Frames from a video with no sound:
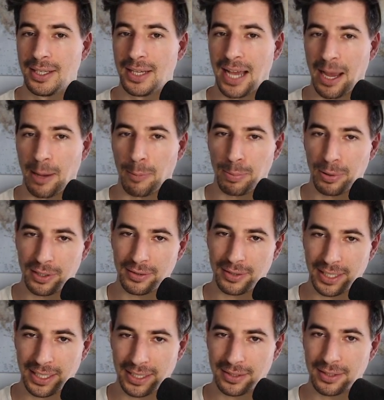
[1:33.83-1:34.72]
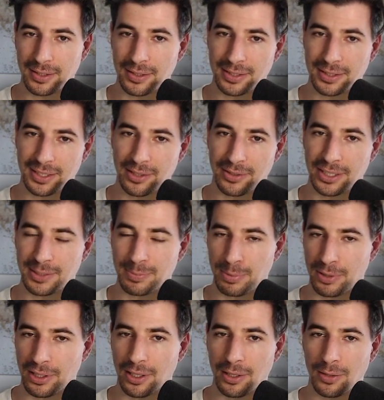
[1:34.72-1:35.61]
I'll put a link to the series
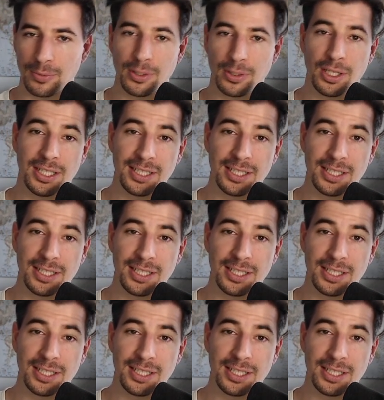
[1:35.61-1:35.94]
below.